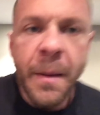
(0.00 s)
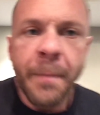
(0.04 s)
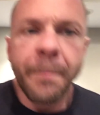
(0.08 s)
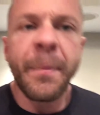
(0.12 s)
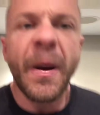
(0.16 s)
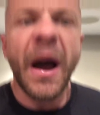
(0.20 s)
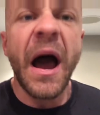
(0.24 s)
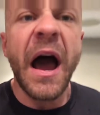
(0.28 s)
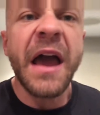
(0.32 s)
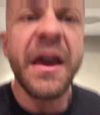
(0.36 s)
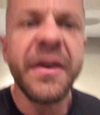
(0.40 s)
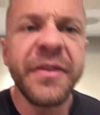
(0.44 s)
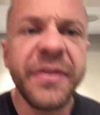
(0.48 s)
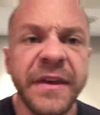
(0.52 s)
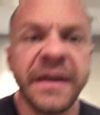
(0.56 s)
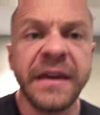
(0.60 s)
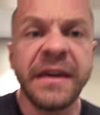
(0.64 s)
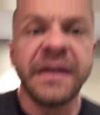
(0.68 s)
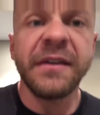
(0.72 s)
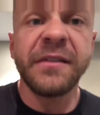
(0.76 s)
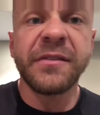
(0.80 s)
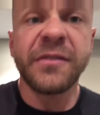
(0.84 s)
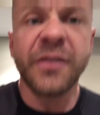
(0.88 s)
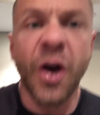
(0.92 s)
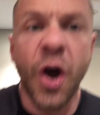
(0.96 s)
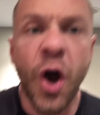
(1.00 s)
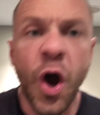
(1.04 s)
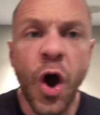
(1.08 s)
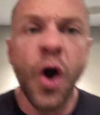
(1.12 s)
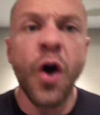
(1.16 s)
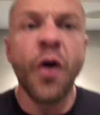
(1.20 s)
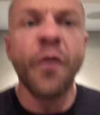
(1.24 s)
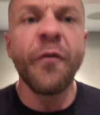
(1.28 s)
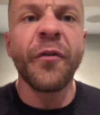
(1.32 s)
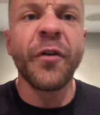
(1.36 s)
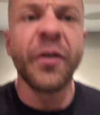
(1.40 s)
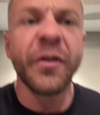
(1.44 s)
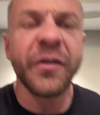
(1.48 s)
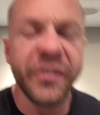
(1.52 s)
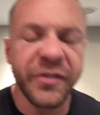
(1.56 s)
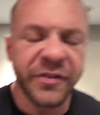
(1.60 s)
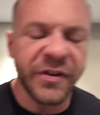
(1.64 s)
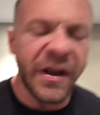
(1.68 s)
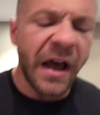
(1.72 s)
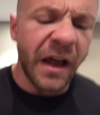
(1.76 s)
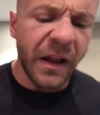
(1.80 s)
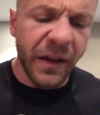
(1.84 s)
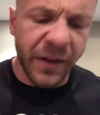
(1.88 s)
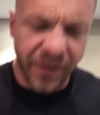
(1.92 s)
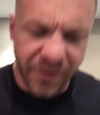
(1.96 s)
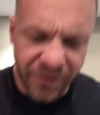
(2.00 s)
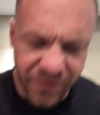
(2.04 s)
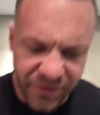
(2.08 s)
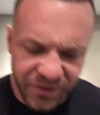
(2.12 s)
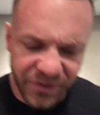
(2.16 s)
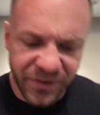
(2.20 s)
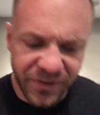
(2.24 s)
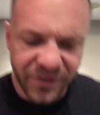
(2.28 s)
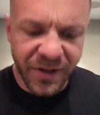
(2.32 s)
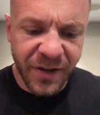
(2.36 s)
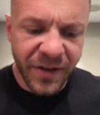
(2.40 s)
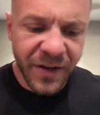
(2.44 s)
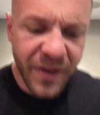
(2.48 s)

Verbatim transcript: by these overzealous